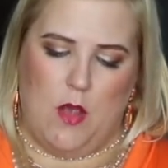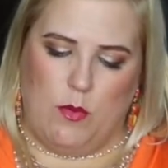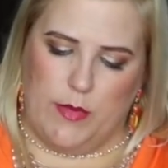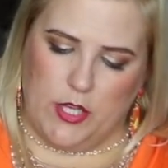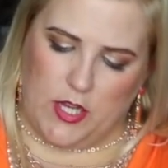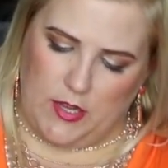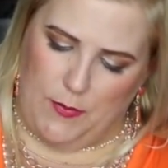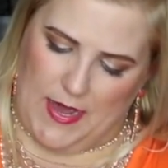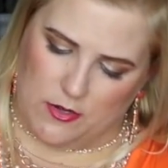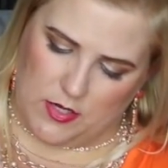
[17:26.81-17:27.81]
When we look on the
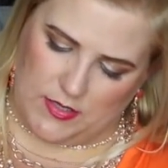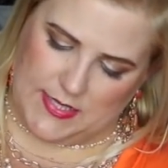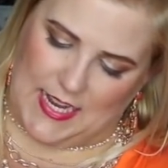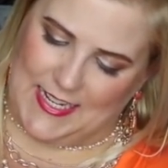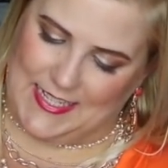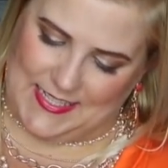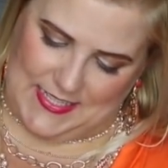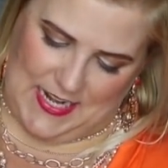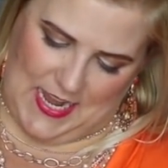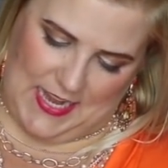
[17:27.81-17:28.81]
pattern on the side, it does
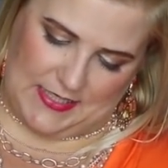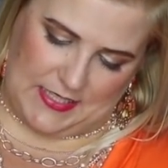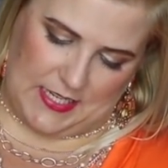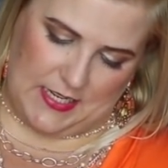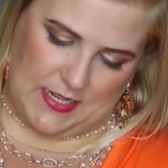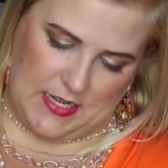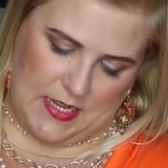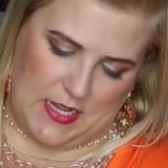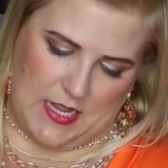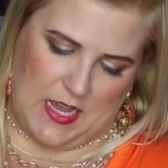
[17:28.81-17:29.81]
not
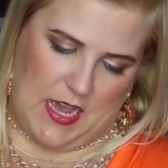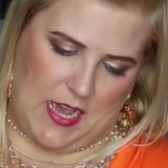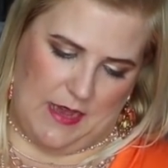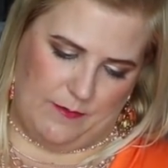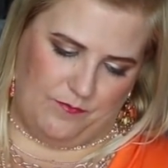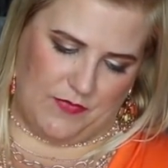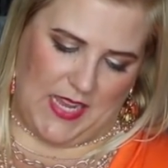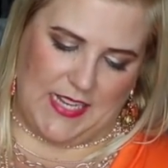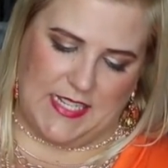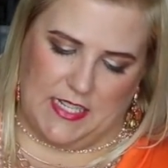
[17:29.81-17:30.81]

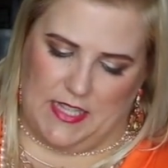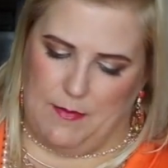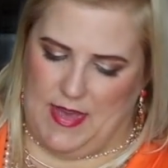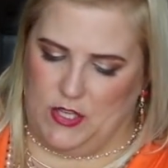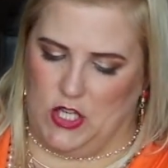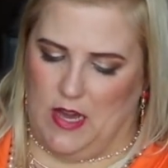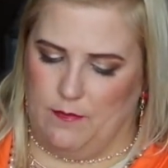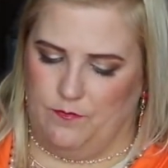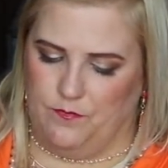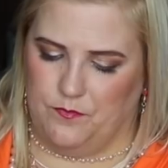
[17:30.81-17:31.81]
ideally match
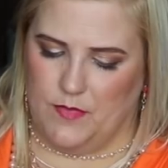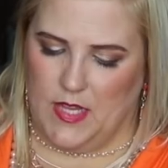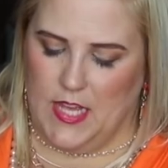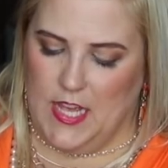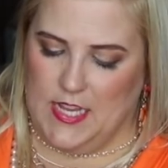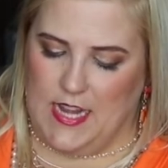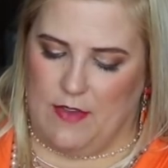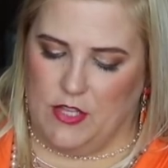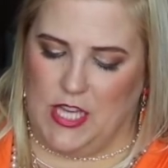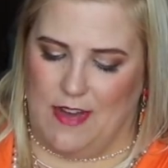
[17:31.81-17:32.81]
up.
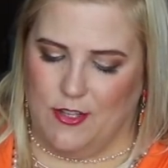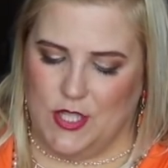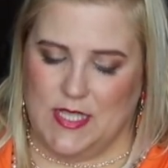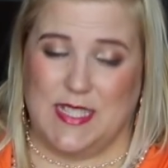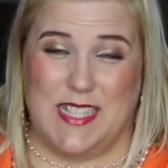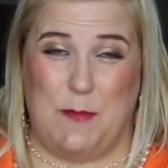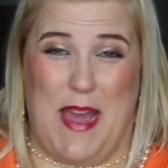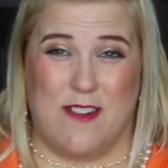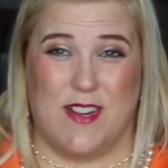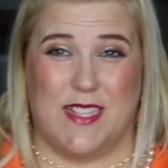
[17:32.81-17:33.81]
Now, the challenge is this
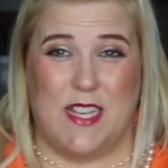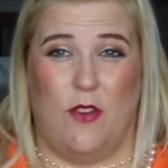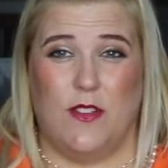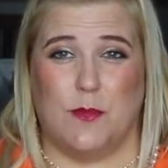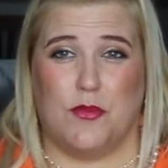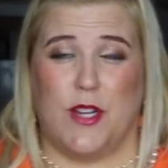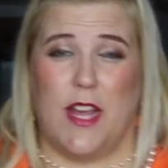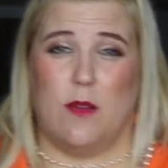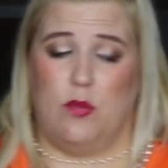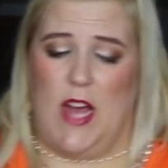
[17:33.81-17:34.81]
pattern itself is pretty
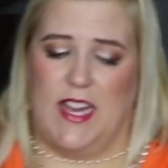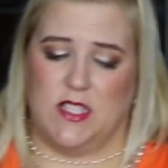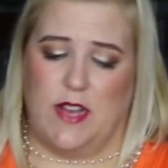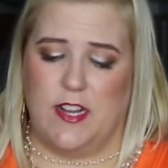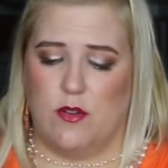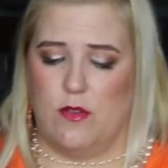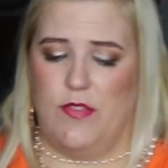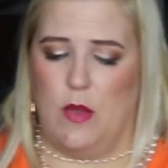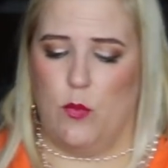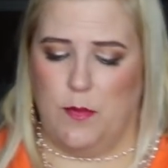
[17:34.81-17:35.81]
complex, so I don't know if
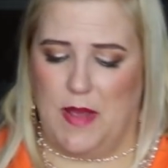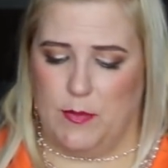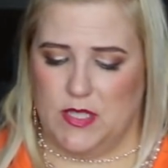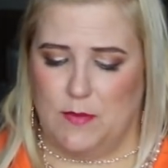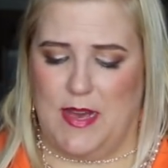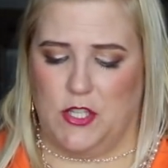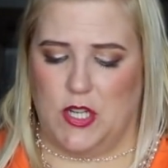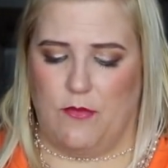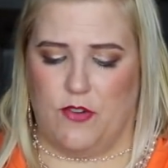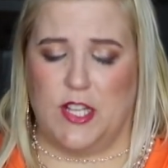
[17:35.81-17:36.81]
they would be able to match
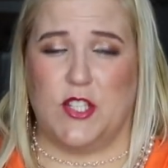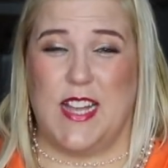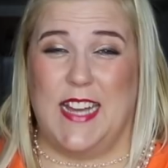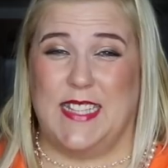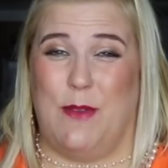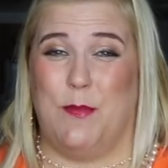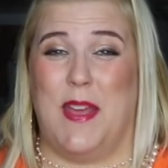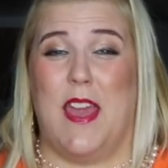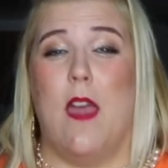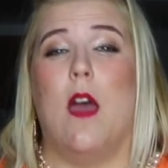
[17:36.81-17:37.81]
it up for each size. That would
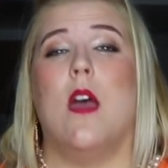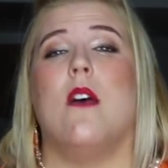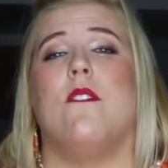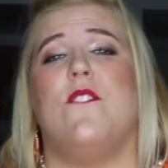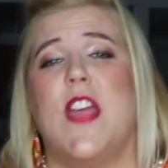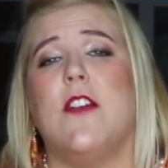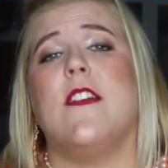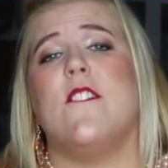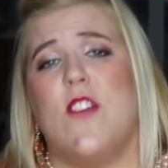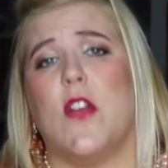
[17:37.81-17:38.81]
make it
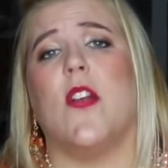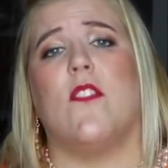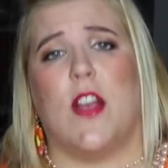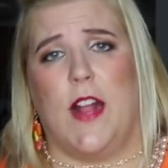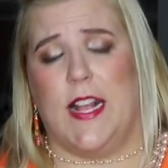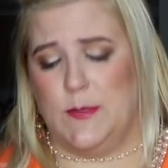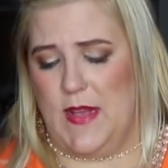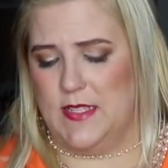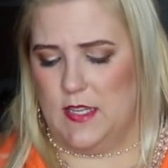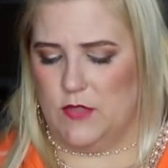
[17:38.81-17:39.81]
very, very, very
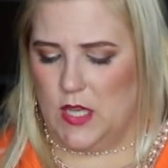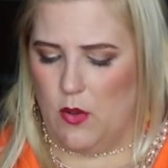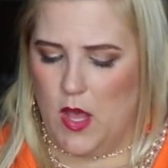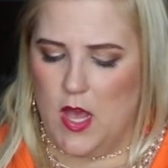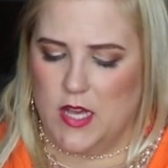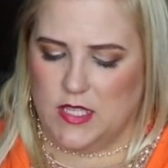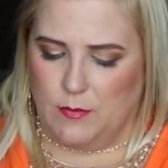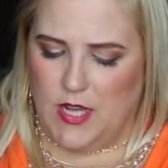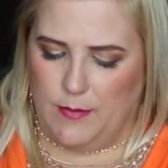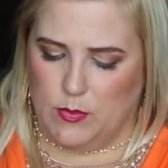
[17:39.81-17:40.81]
expensive. So
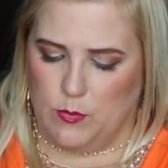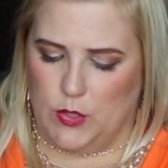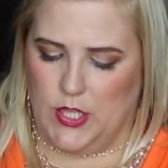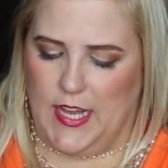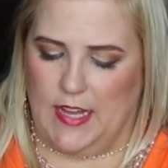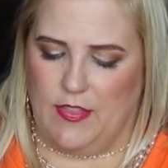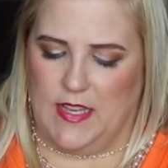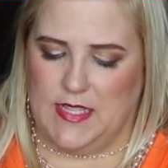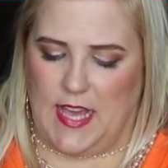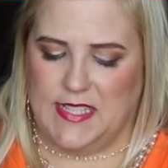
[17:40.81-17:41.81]
sometimes when we're looking at
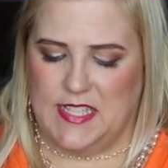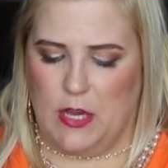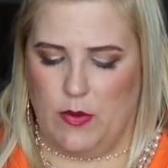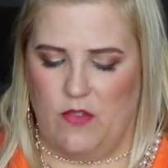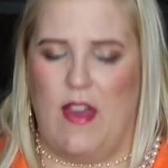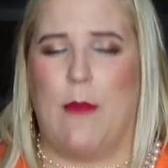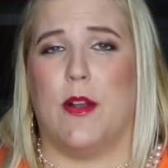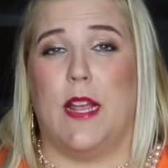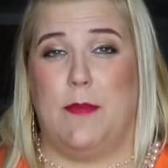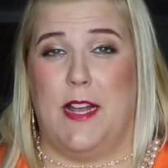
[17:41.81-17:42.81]
things like sequin
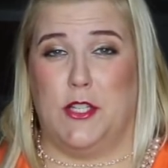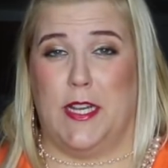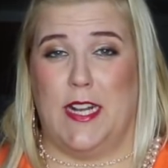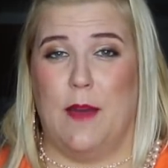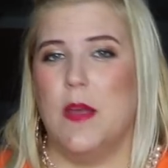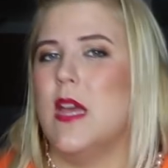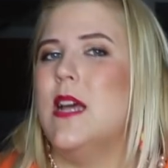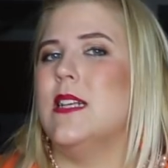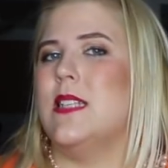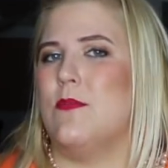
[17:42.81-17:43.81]
fabric and matching it up,
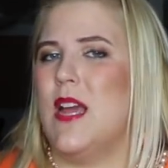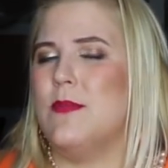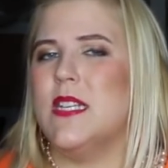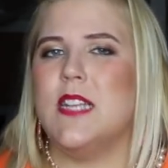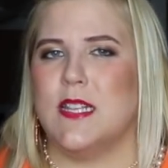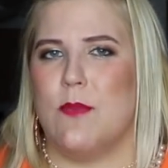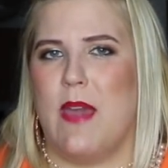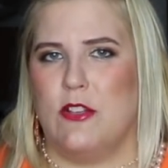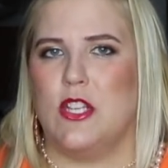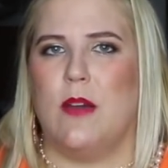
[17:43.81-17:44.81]
sometimes it doesn't
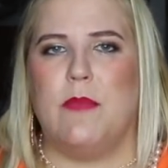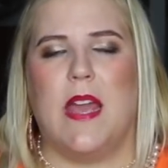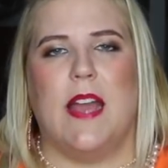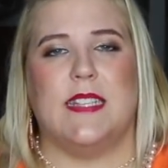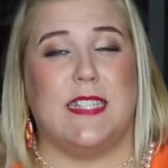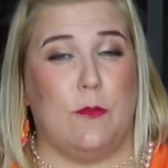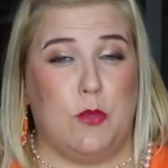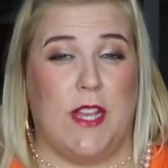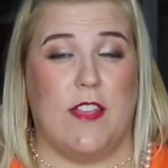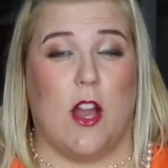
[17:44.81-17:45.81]
match up because
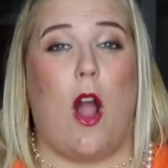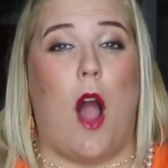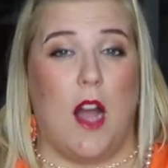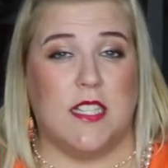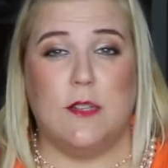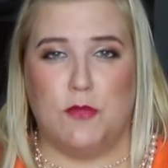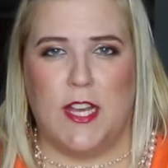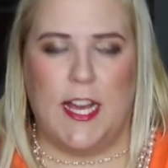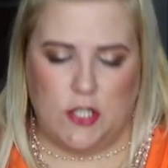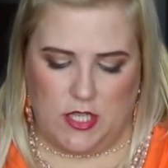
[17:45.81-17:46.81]
simply the cost
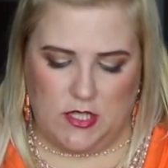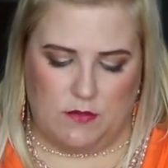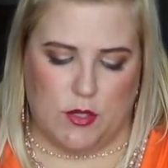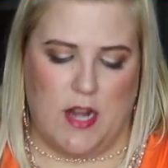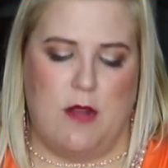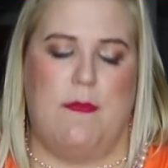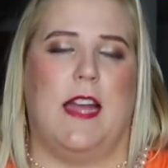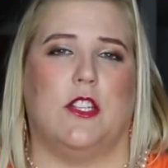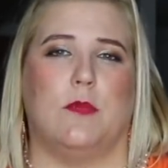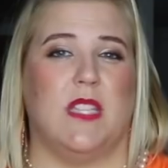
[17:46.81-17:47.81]
implications of trying to
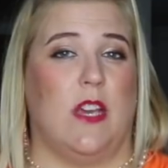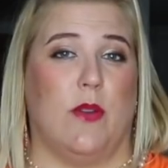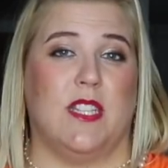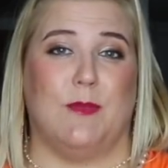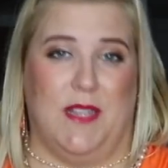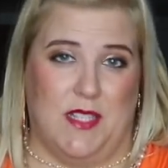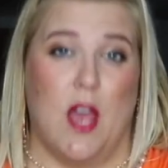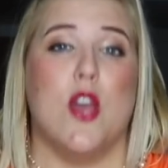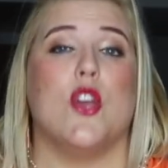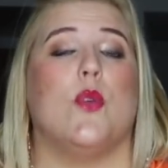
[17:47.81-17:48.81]
match up sequins means
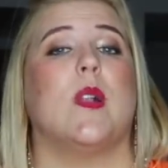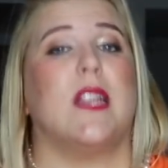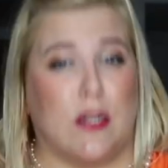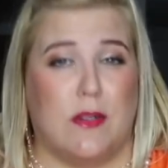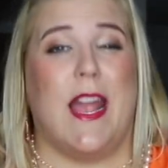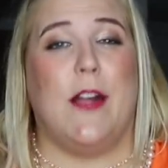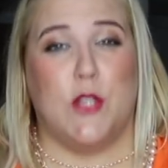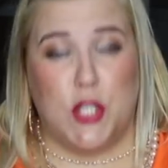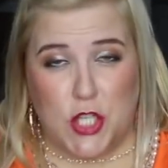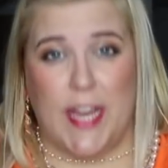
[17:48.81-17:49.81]
you would literally have
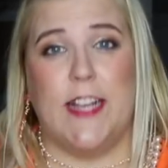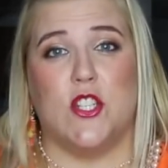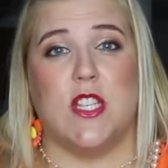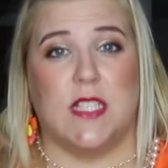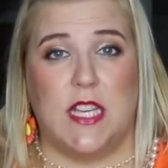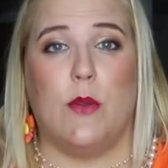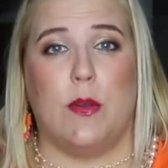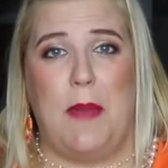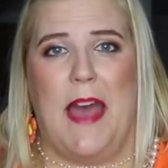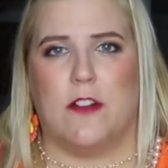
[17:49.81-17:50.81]
to change the
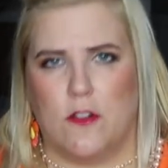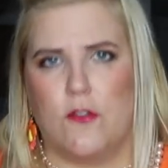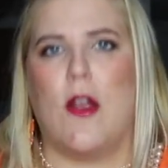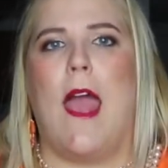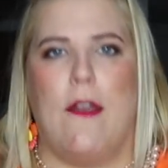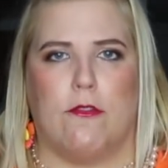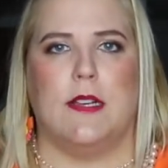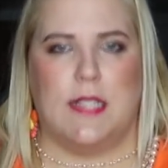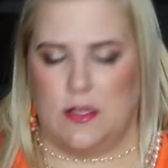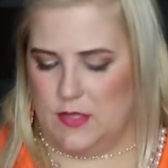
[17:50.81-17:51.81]
sequin pattern for every
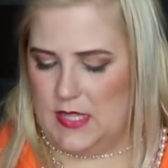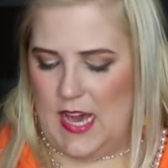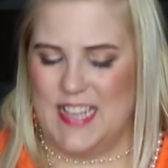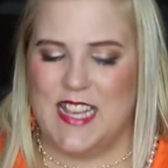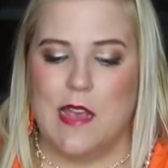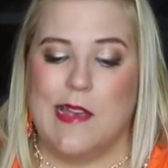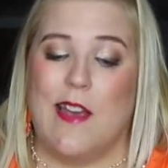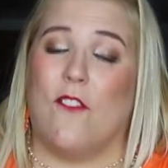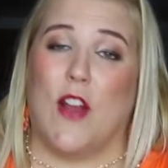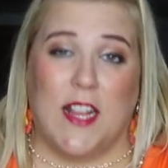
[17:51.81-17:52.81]
single size.
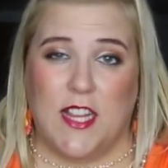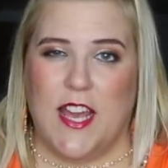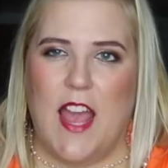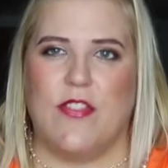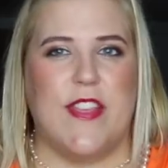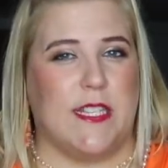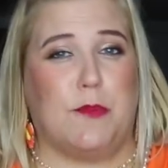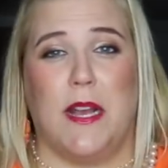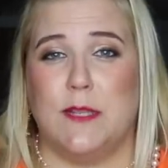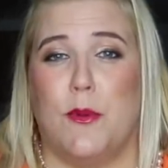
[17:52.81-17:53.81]
Frankly, at this
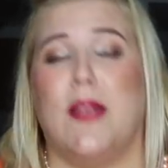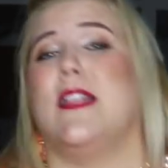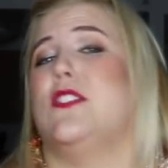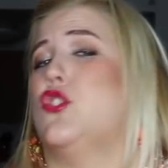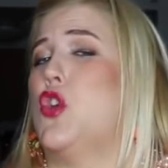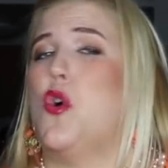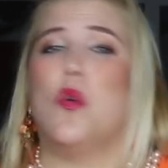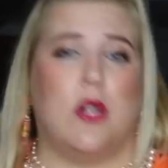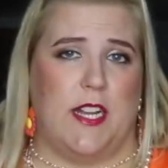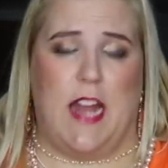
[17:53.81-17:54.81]
price point, that's
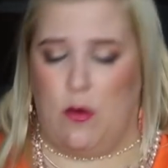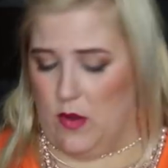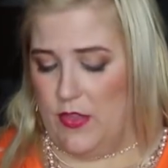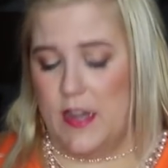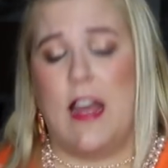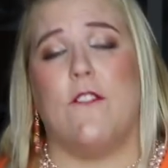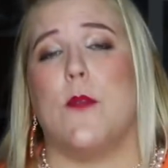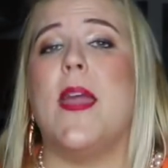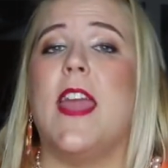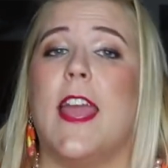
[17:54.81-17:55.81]
totally not worth it. Now, if you're
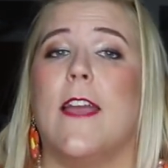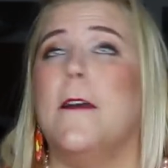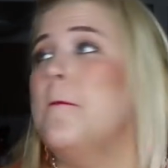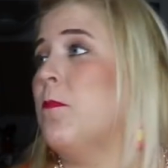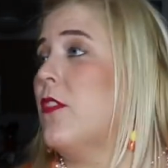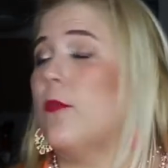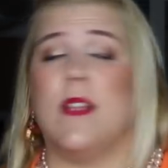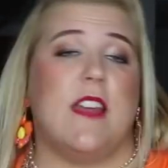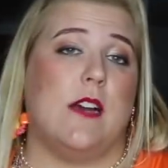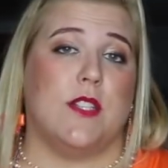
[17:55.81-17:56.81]
paying
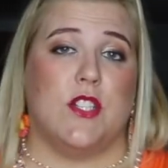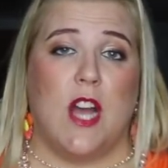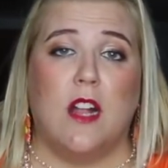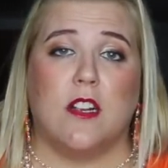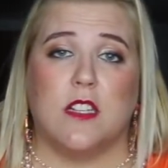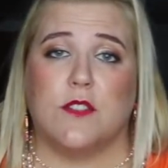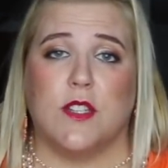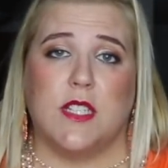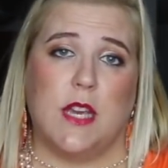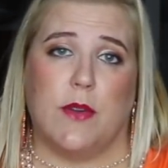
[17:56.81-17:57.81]
$3,000 for
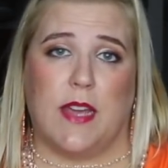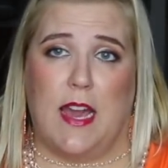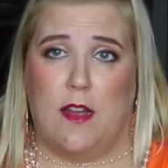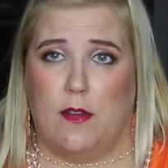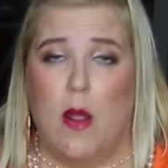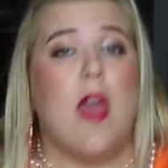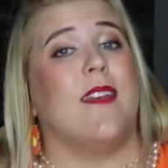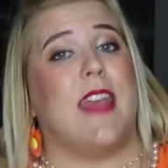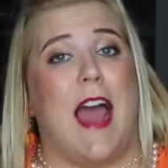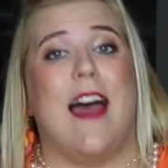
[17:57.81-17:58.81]
a sequin gown,
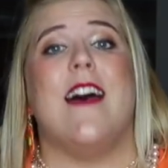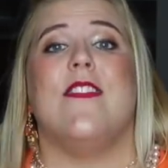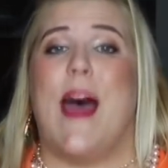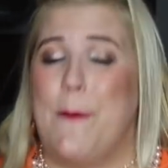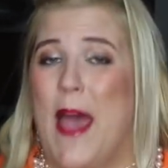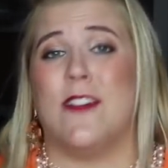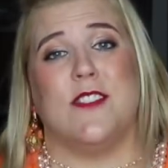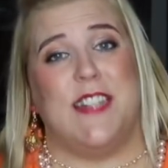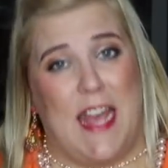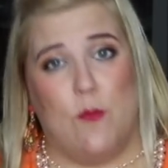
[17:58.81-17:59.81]
yeah, that
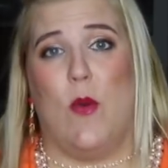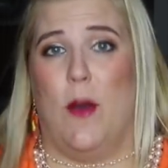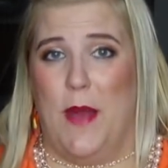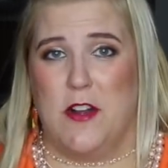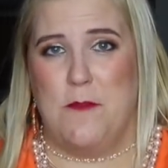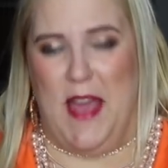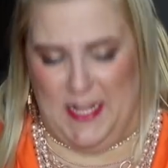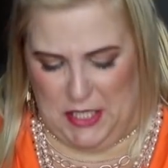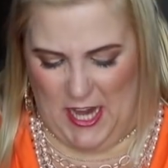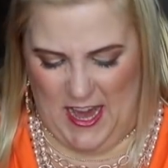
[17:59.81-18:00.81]
pattern damn well better
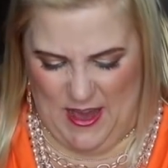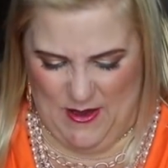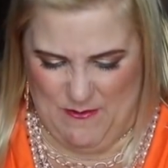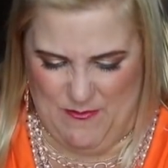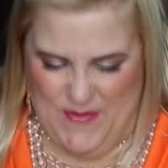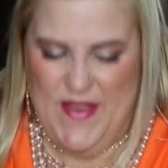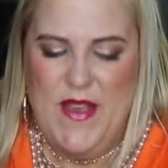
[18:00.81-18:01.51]
match up.